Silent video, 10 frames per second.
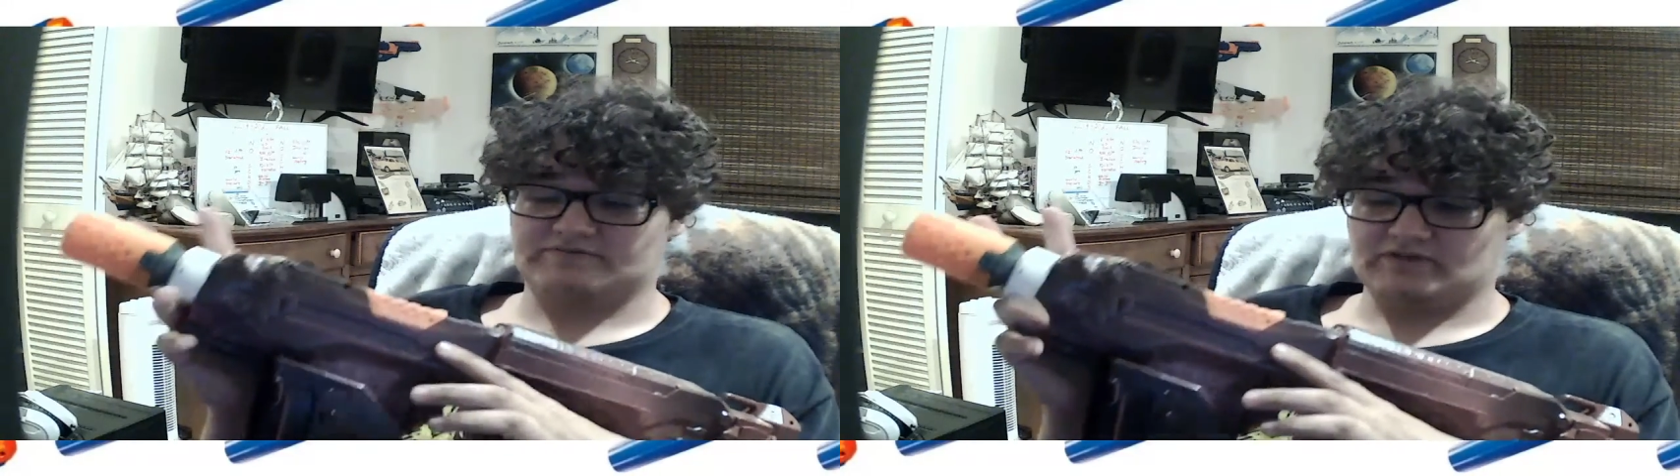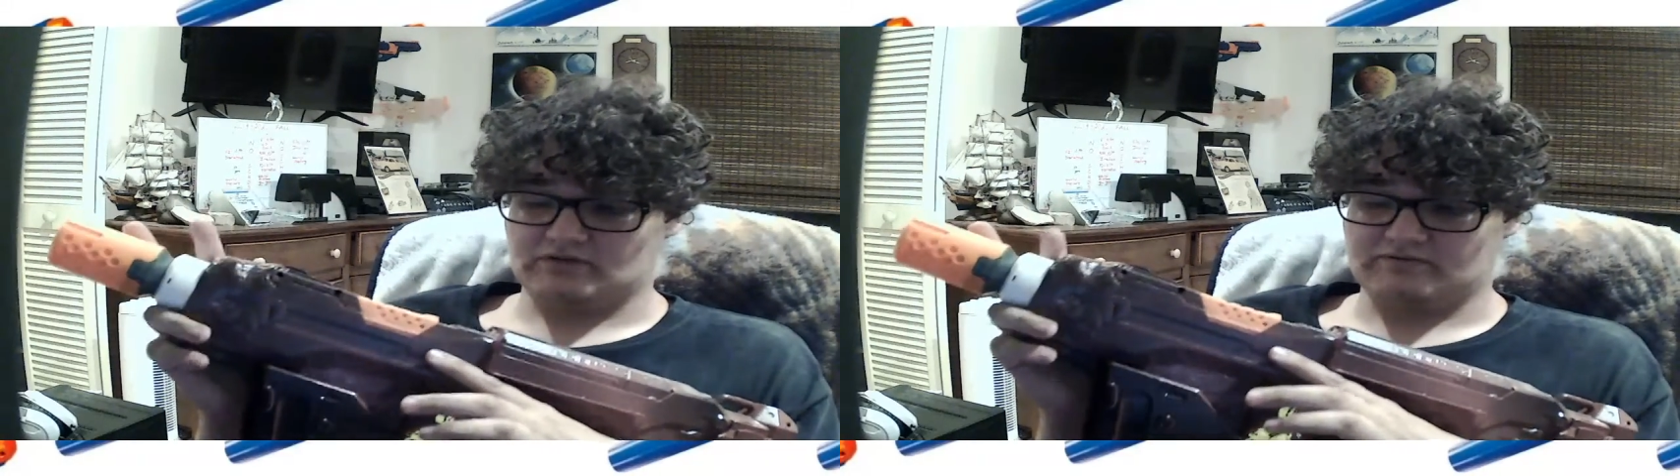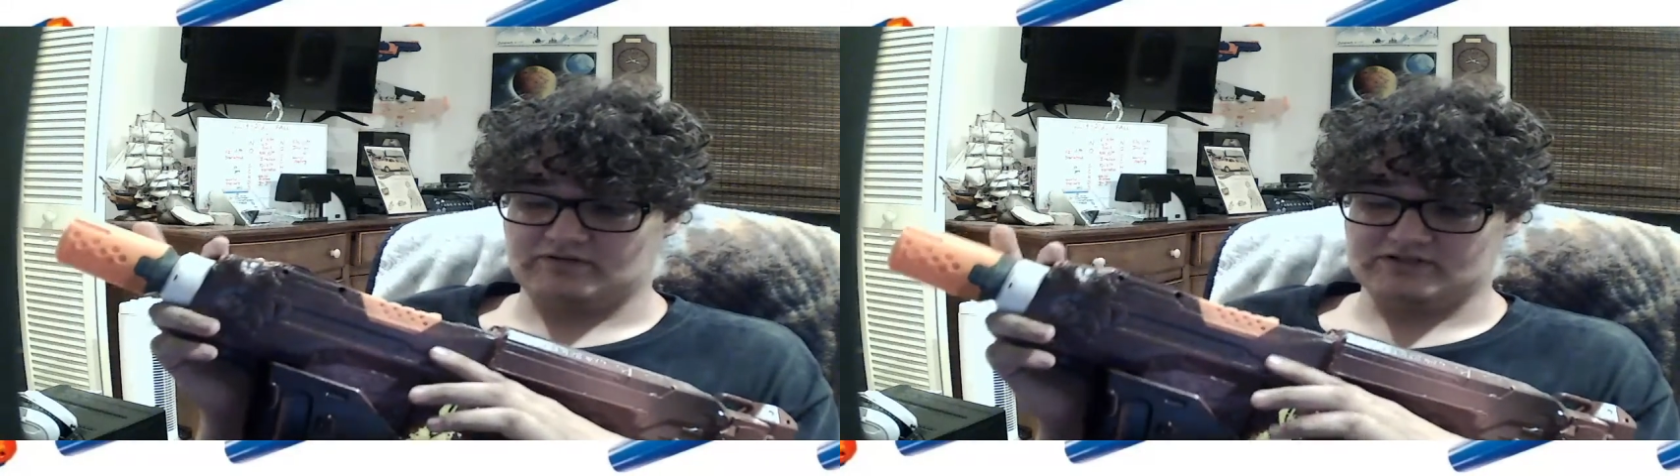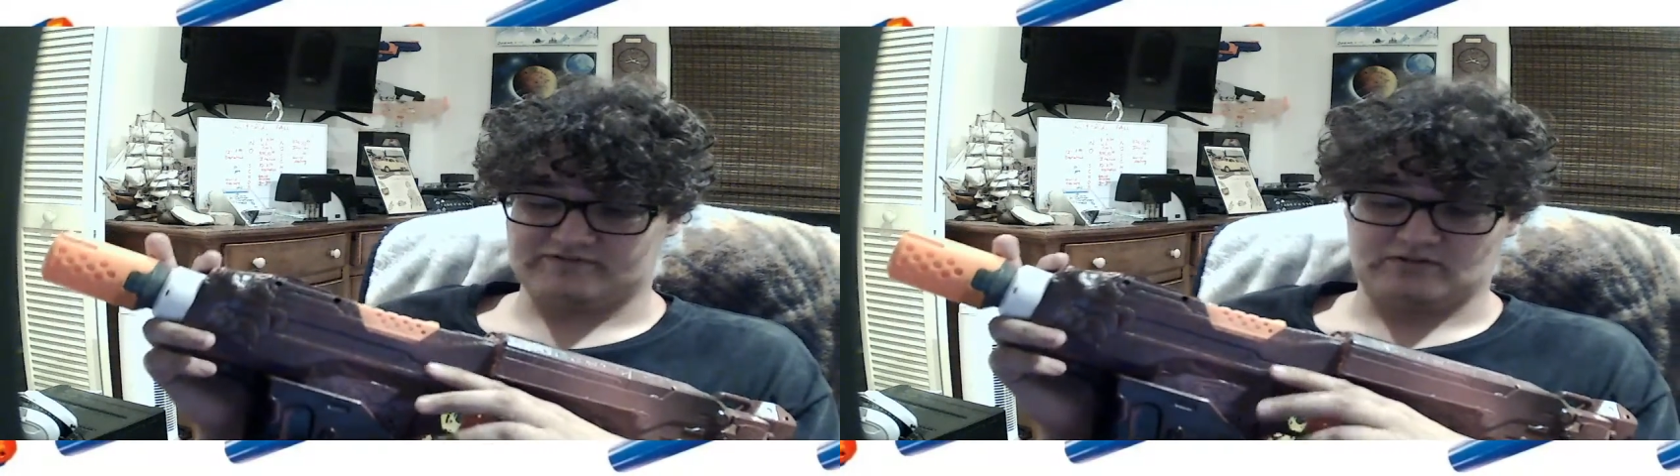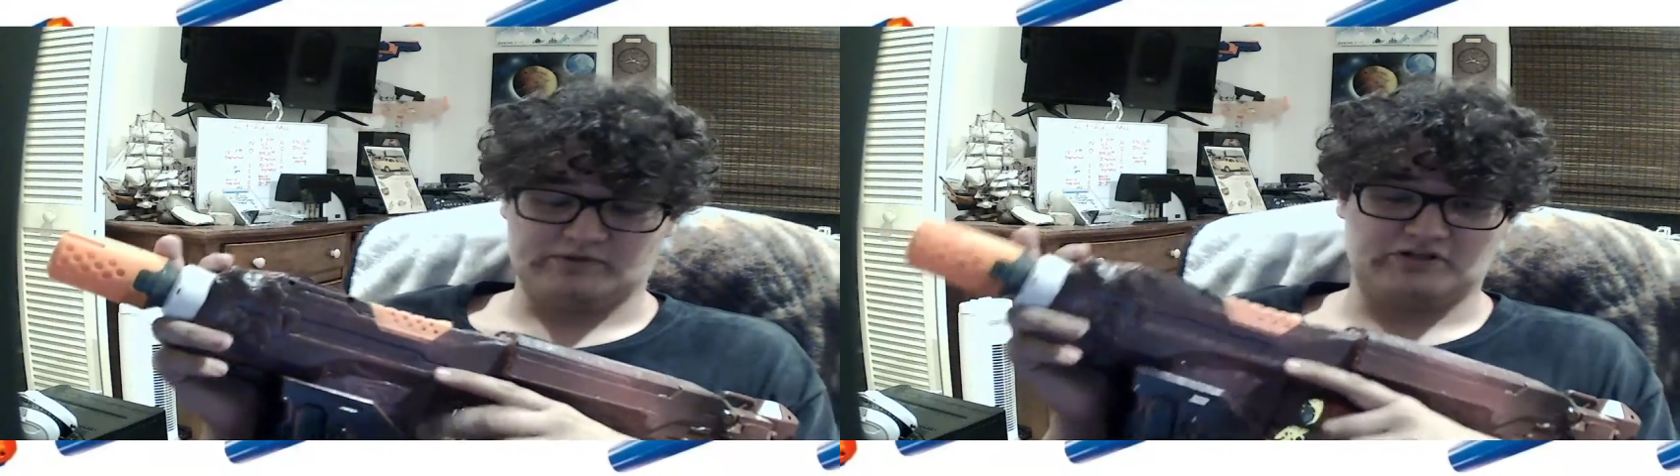
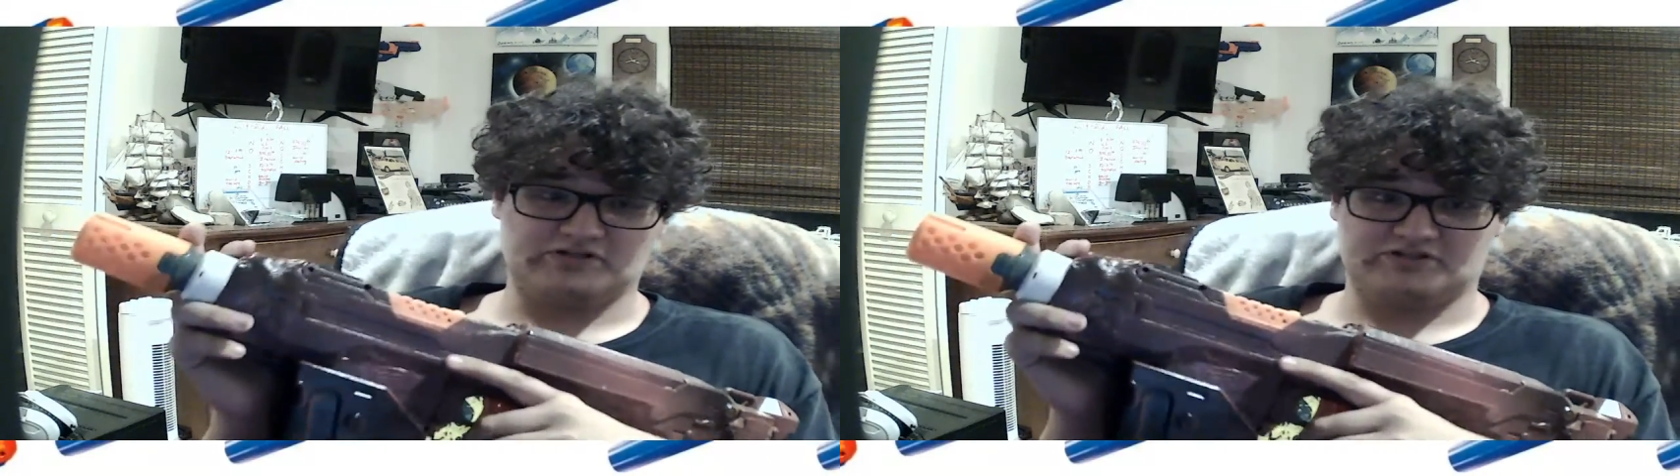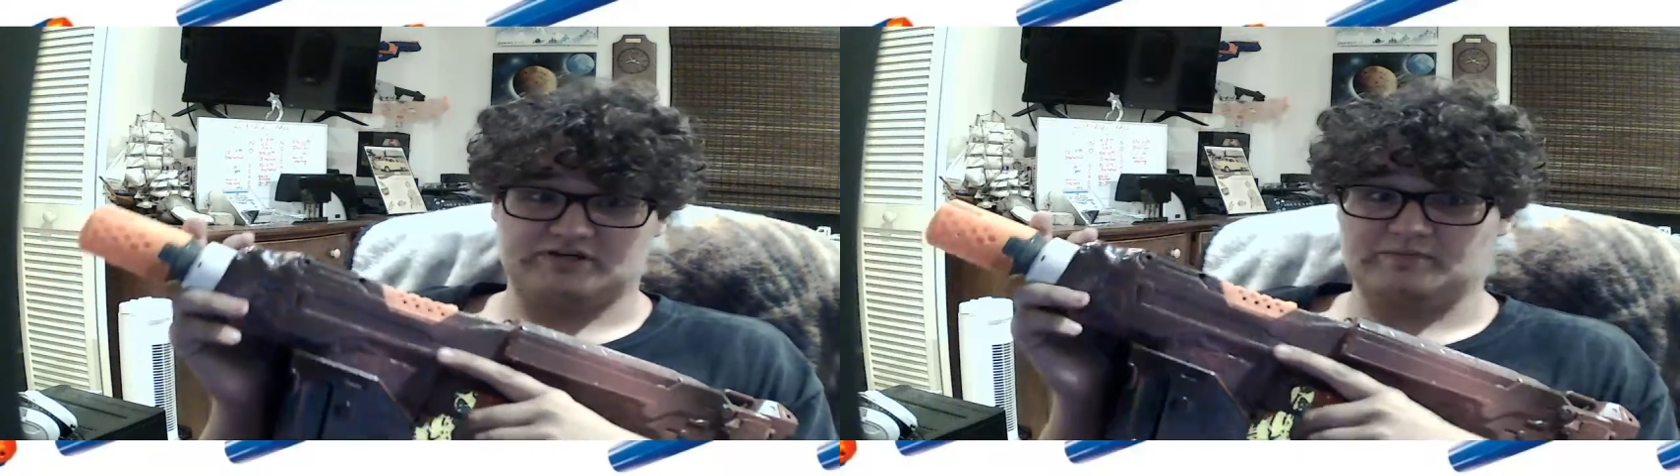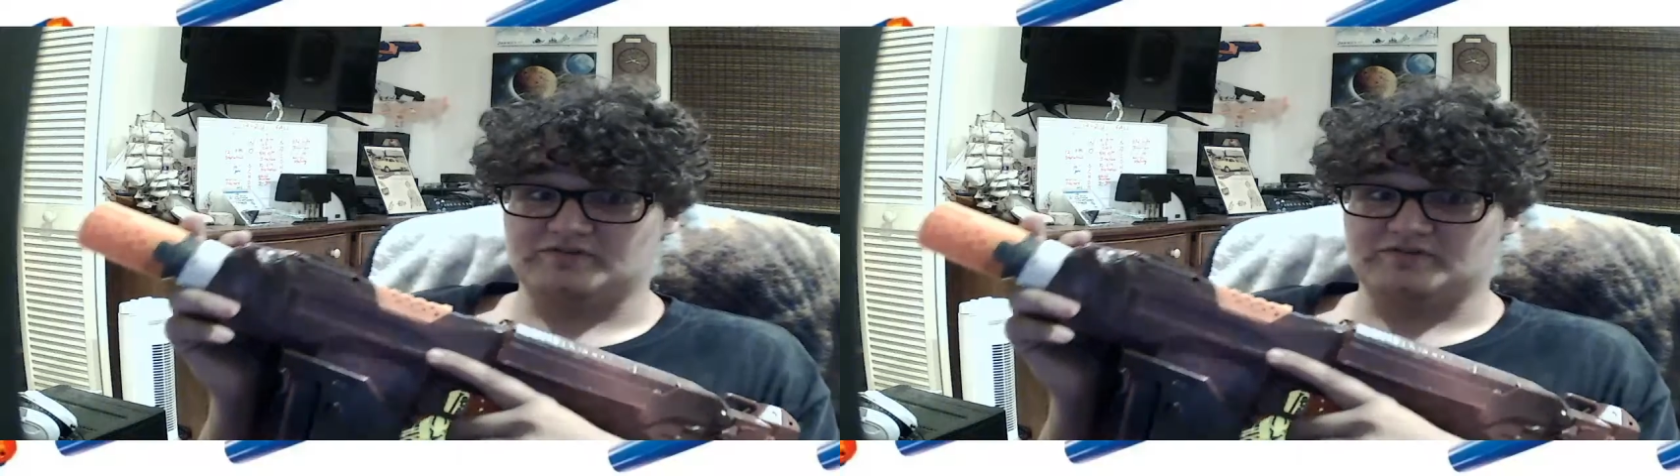follow me on Instagram,